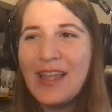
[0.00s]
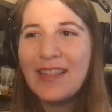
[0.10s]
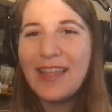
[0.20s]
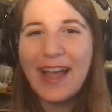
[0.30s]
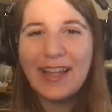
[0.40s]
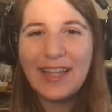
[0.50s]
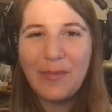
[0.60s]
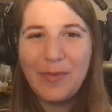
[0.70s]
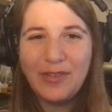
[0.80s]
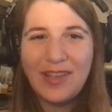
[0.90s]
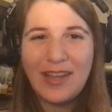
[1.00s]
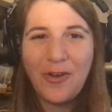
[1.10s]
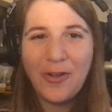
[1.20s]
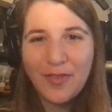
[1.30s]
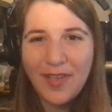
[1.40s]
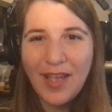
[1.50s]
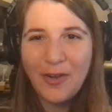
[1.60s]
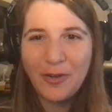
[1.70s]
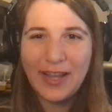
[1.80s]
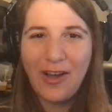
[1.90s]
They had like a built-in
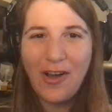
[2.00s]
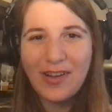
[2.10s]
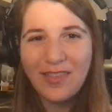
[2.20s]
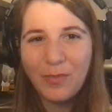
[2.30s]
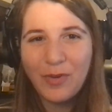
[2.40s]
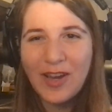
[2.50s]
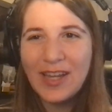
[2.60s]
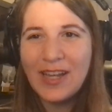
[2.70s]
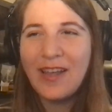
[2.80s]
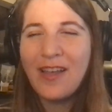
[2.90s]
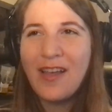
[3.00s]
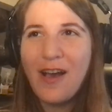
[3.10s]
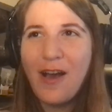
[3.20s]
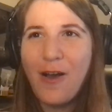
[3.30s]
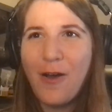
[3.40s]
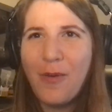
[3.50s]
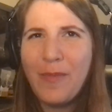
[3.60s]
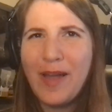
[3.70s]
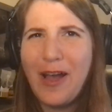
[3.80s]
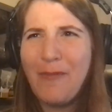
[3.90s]
onsen or like a hot spring,
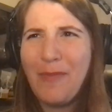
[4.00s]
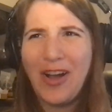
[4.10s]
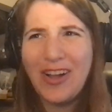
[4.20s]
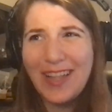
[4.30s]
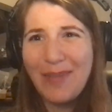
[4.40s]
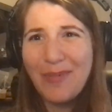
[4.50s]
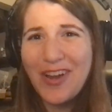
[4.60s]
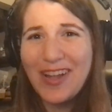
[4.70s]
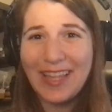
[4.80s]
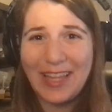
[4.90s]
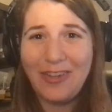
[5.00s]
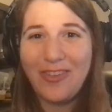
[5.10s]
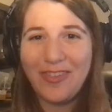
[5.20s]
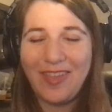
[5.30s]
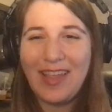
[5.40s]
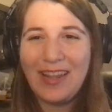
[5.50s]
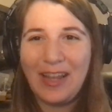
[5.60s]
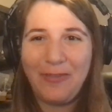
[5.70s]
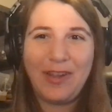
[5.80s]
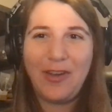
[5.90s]
a manga library. Like you could just sit and
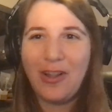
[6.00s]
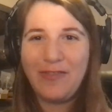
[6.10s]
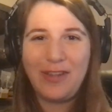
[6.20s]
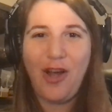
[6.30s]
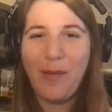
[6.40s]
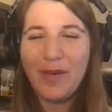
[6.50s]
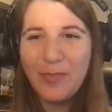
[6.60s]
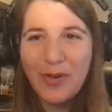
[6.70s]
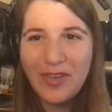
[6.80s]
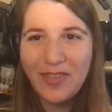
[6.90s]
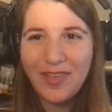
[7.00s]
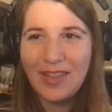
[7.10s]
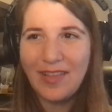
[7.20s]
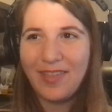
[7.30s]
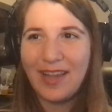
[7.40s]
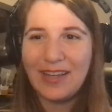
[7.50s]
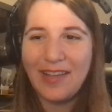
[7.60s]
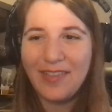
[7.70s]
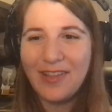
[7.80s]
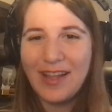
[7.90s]
like read all of their comic books in this like
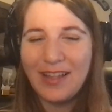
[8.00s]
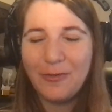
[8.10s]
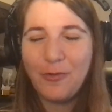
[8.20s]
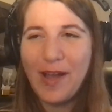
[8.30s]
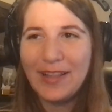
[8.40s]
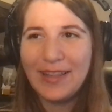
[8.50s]
nice quiet